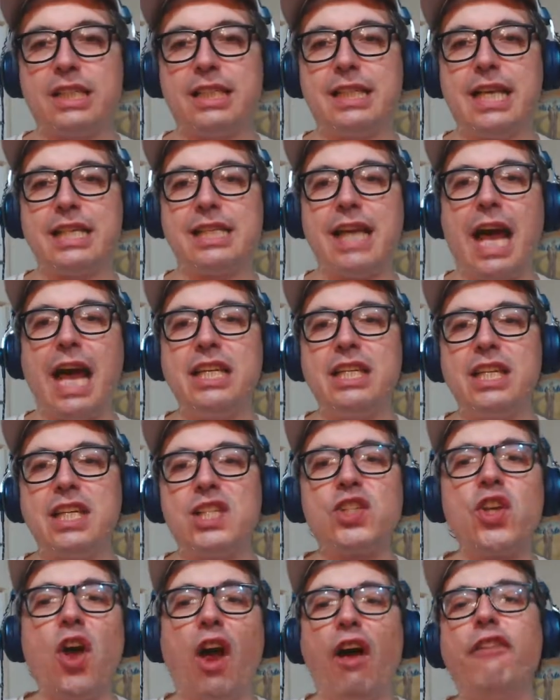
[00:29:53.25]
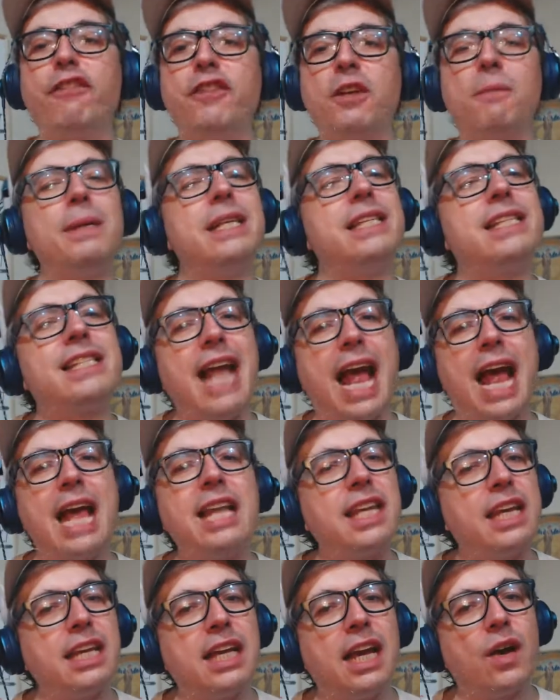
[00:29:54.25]
says, I deserve to be
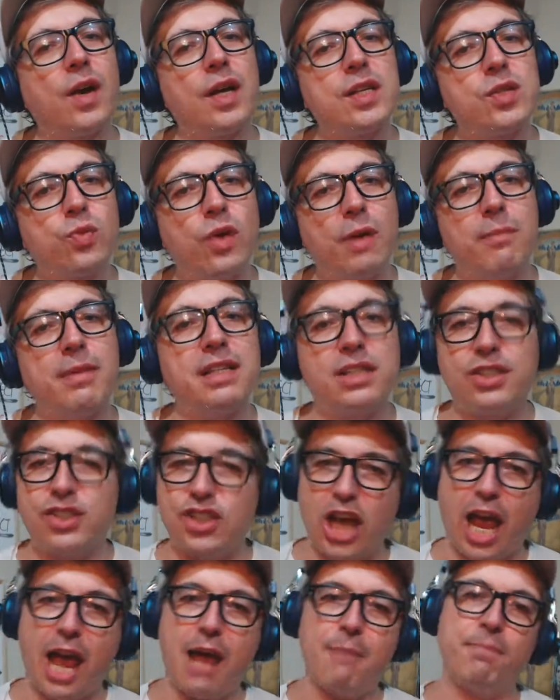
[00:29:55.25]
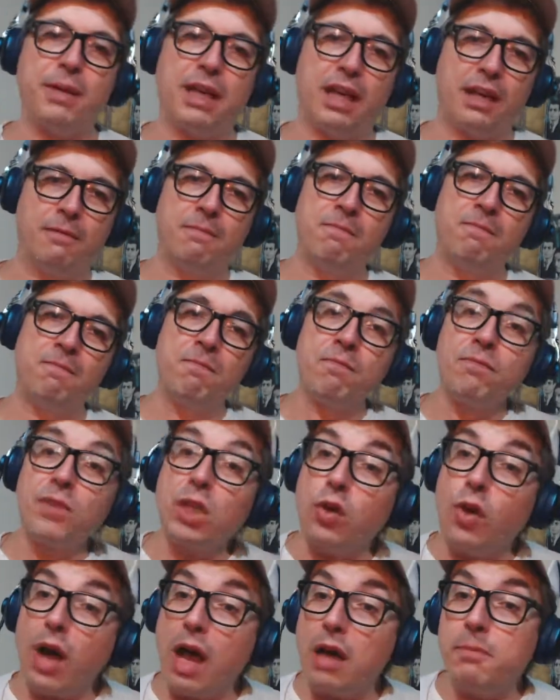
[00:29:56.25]
standing here as women's champion. The
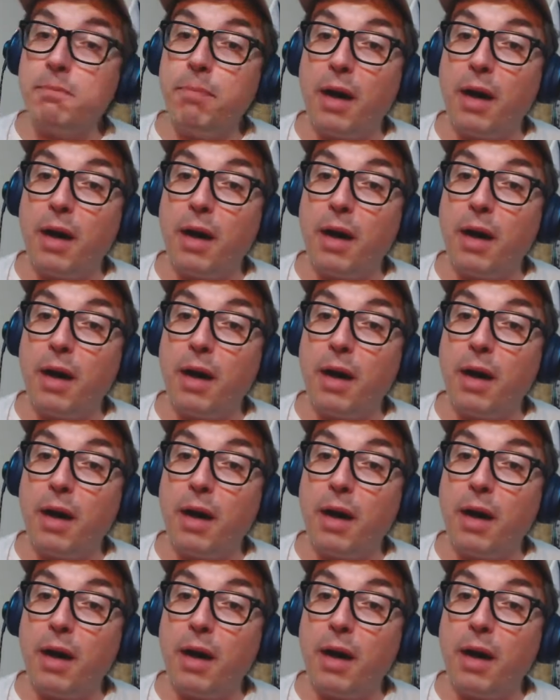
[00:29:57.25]
crowd